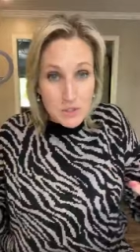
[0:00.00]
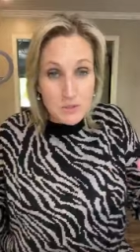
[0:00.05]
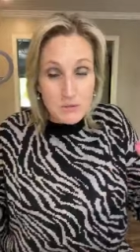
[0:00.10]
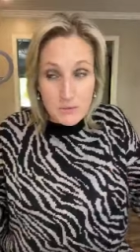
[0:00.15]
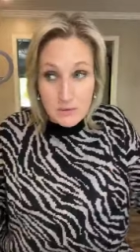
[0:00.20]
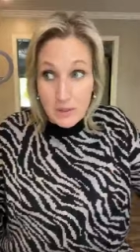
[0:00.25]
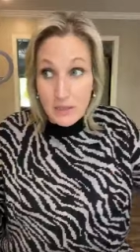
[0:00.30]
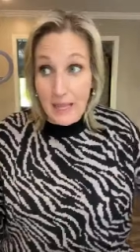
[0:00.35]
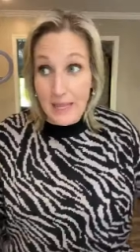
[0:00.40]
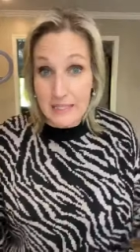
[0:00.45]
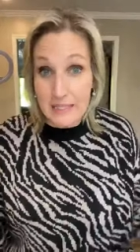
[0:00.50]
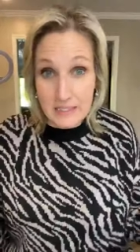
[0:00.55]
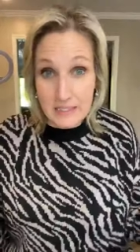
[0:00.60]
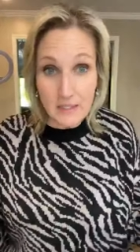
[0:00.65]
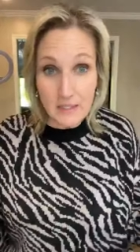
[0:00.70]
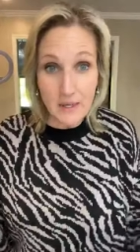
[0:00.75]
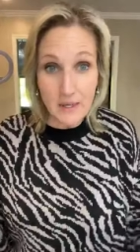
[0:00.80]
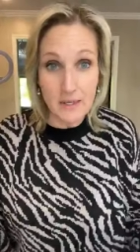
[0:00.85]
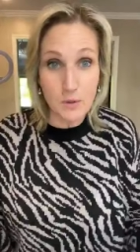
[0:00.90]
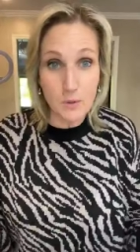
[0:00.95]
just
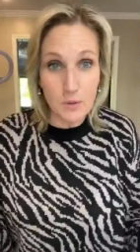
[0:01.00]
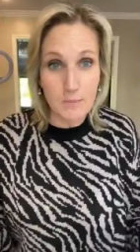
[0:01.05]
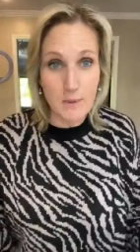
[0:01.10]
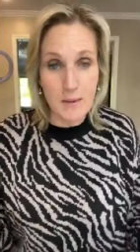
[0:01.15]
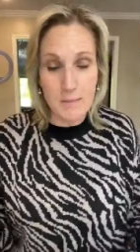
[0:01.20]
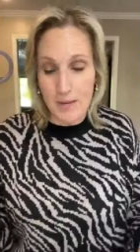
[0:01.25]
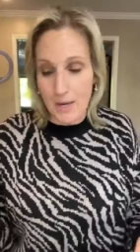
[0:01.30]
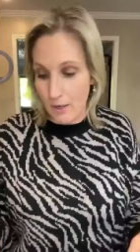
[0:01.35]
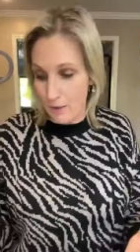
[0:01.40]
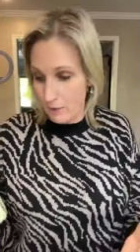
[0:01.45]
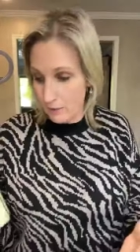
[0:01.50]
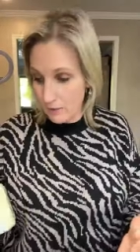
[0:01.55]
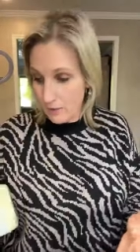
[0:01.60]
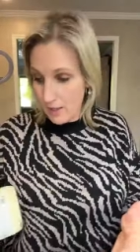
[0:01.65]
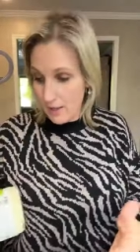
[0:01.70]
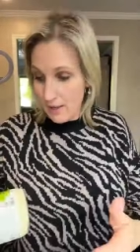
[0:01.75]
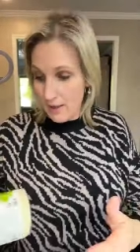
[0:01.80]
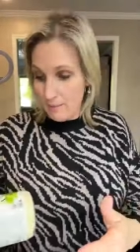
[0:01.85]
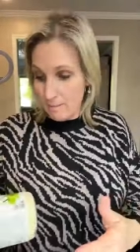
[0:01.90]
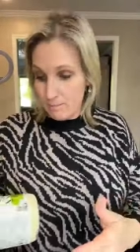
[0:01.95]
lazy. I don't want to make my
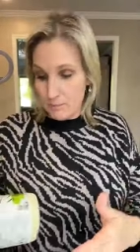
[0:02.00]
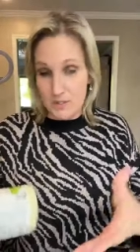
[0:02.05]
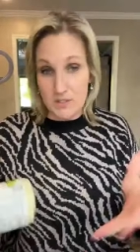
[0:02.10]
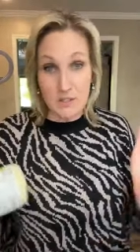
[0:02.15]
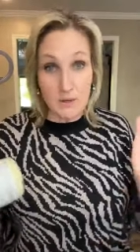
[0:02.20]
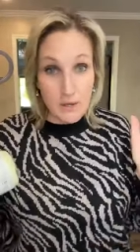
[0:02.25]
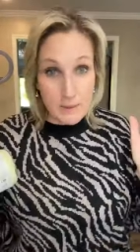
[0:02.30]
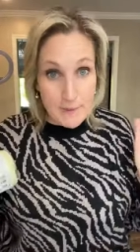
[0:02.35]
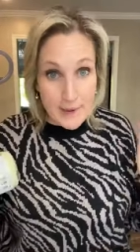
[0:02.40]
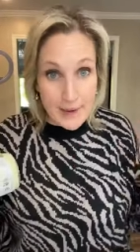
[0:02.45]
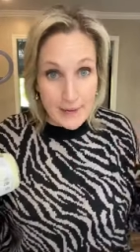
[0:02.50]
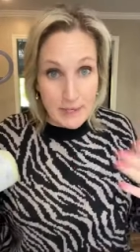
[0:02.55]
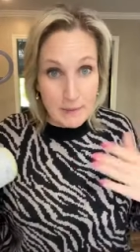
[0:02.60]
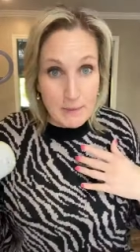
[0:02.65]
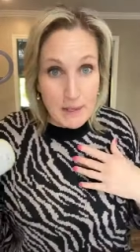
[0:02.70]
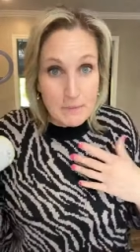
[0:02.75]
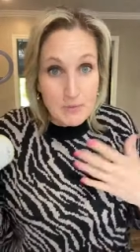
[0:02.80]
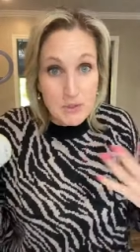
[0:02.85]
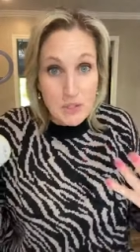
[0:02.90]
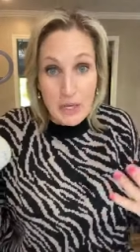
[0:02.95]
own. Sorry, Maggie,
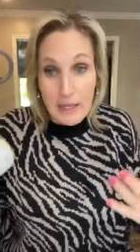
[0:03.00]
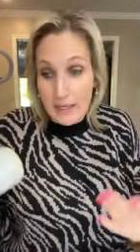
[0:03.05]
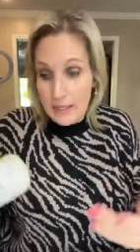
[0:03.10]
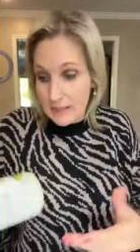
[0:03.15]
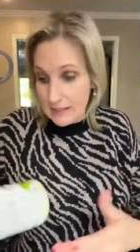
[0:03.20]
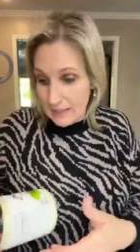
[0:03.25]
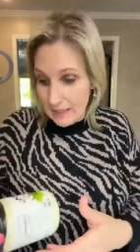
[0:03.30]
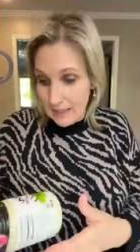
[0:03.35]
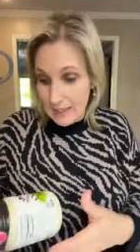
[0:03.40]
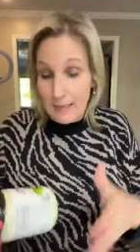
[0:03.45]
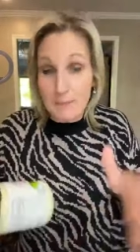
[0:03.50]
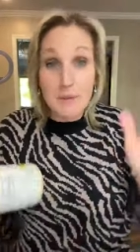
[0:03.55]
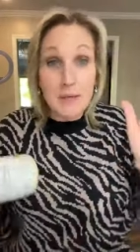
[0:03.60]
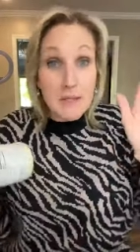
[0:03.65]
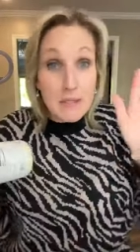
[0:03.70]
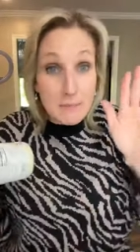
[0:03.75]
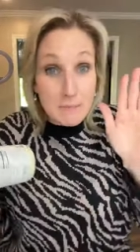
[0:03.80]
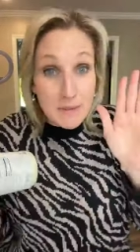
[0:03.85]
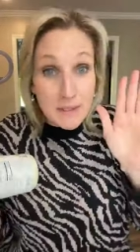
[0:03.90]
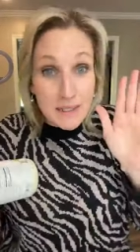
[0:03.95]
but I'm just lazy. And I'm
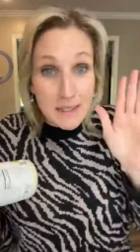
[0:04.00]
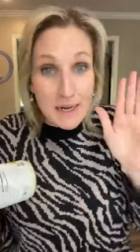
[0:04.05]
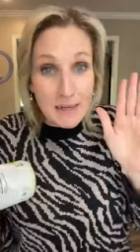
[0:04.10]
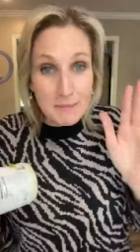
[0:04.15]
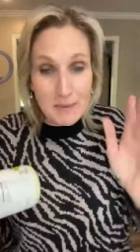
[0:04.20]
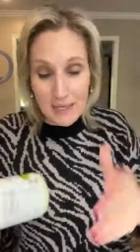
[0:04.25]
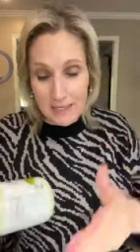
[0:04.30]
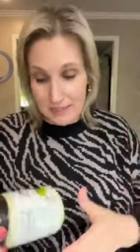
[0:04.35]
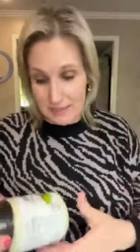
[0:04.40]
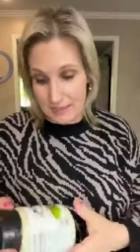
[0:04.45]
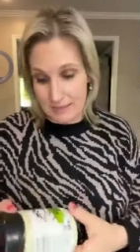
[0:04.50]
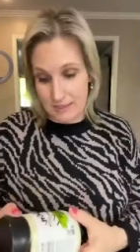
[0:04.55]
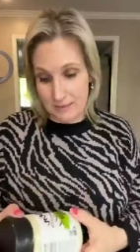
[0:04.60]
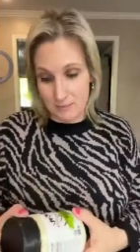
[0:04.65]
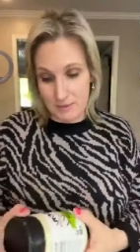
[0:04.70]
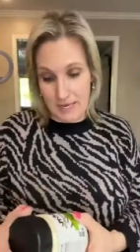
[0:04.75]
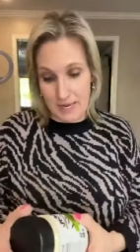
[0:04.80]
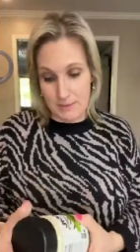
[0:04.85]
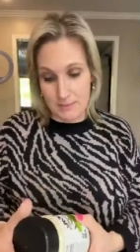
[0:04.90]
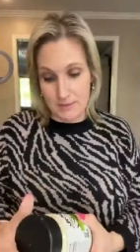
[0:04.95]
going to admit it, I'm lazy
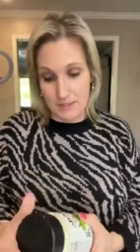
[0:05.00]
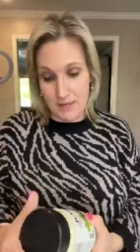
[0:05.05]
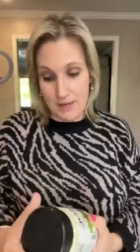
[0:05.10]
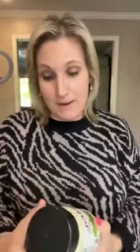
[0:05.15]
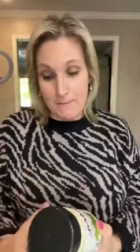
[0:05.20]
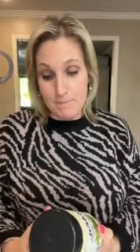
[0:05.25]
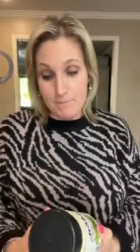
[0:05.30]
sometimes.